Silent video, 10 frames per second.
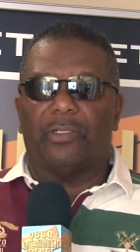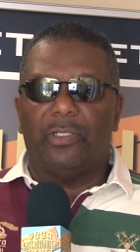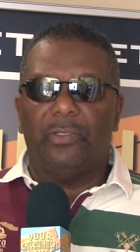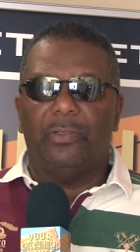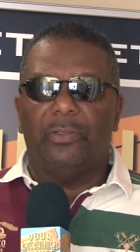
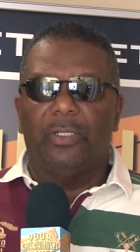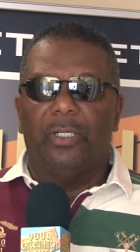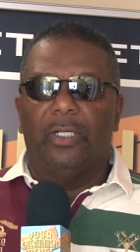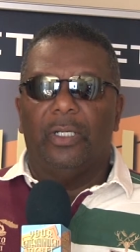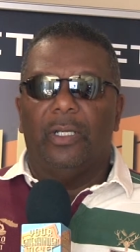too,
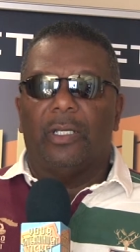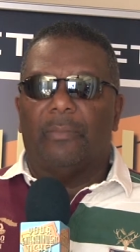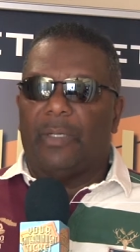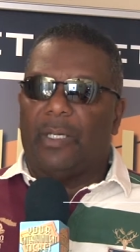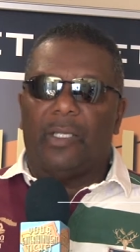
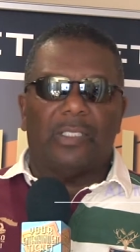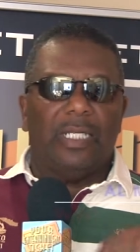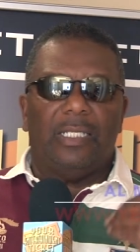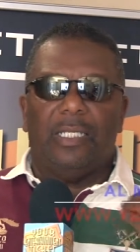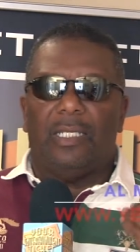because
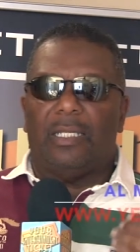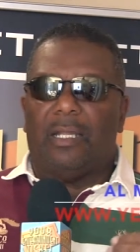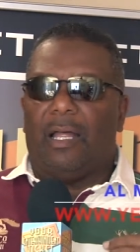they did it.